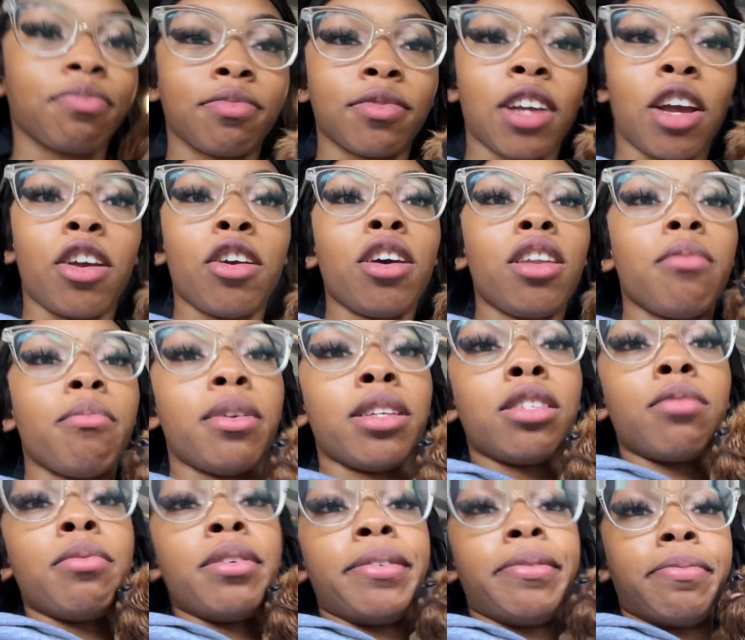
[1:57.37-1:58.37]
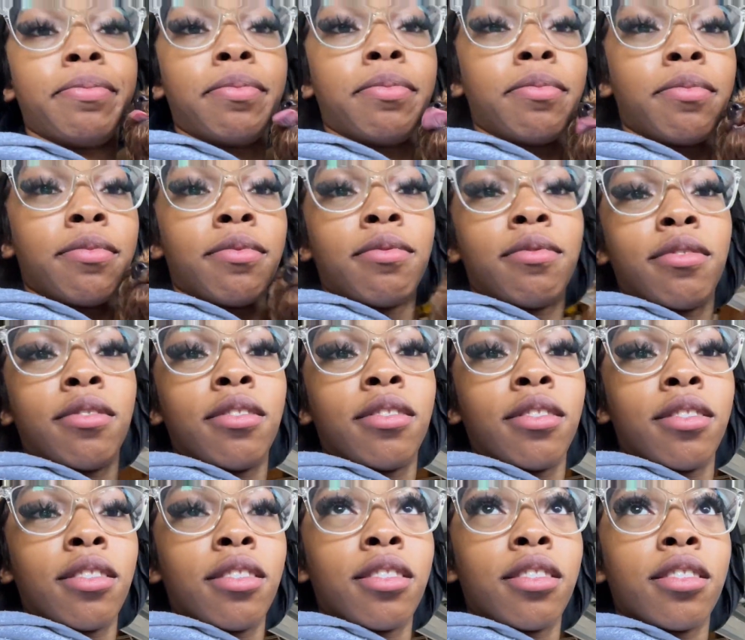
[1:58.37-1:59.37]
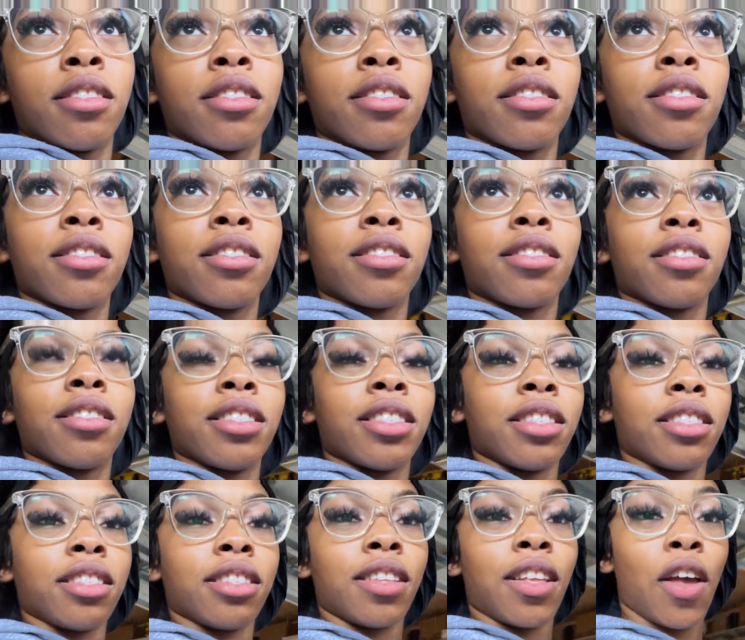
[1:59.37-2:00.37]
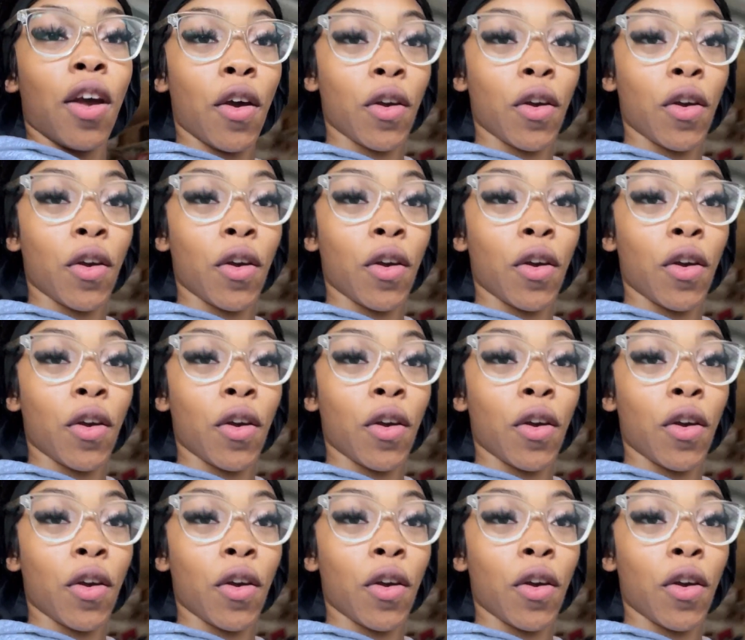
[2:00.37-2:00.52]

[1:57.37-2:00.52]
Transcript: Are you gonna miss me? Wait.